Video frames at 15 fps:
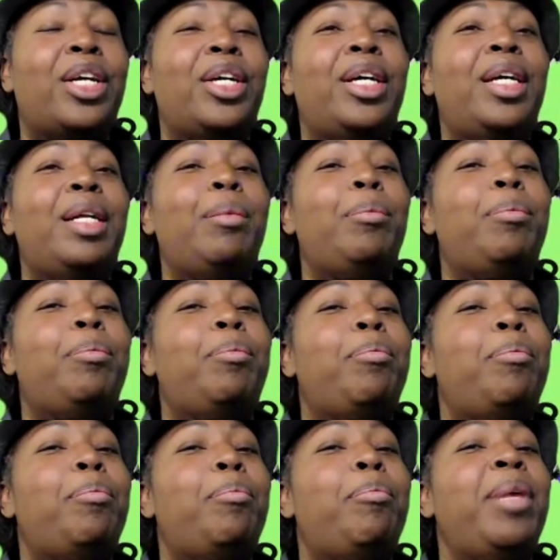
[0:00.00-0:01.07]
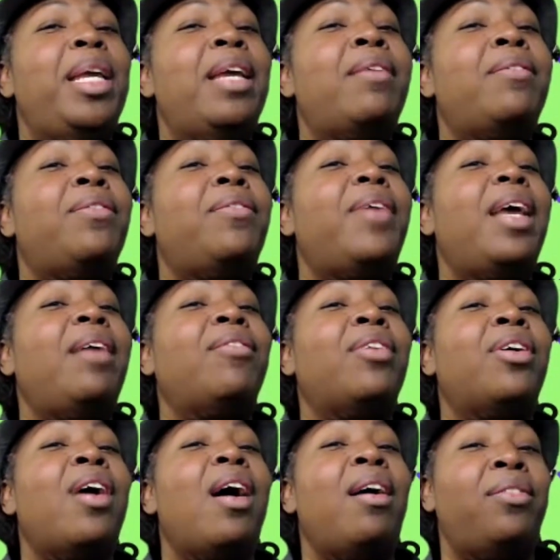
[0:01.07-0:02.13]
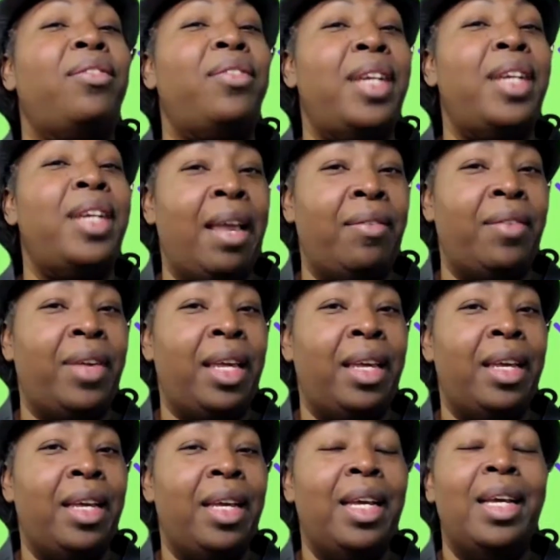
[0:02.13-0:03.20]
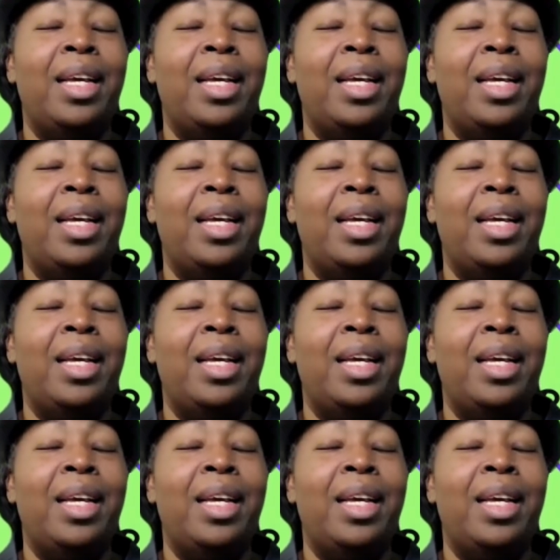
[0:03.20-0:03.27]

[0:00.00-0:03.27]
could be in favor of Navy.